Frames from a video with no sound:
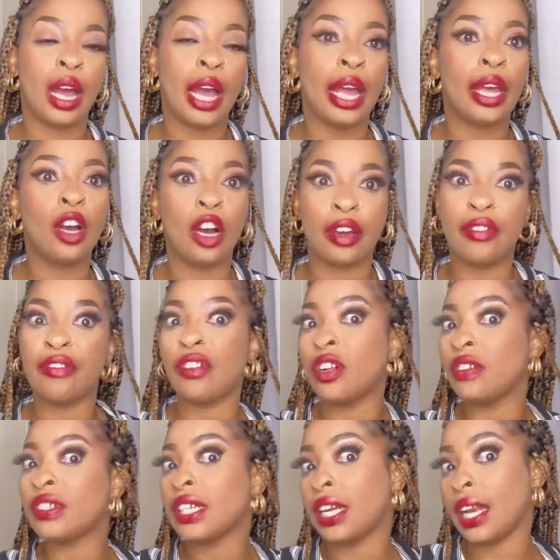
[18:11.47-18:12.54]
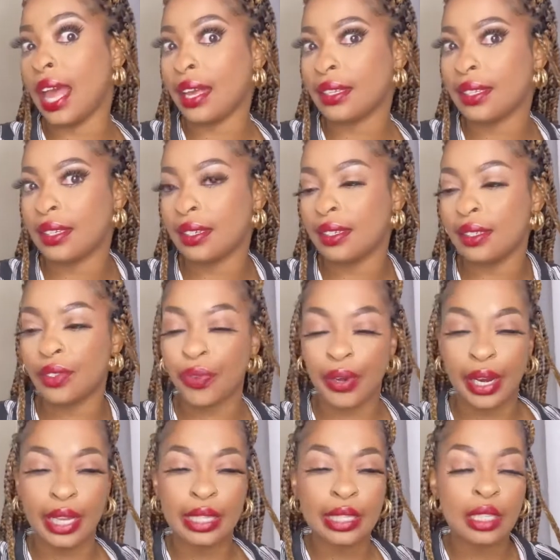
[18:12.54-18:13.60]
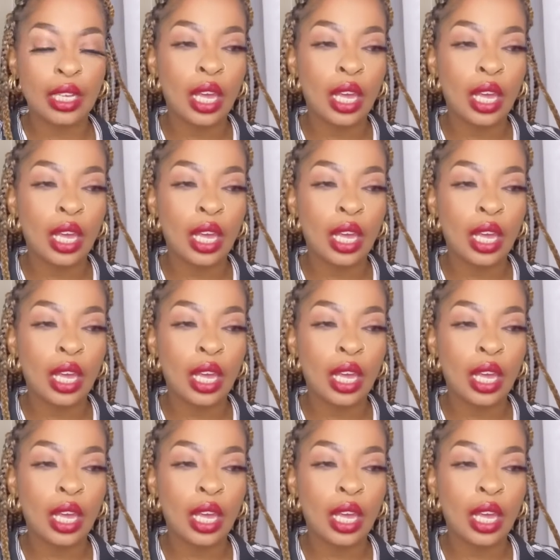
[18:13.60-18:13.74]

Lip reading: I got involved in an accident, right?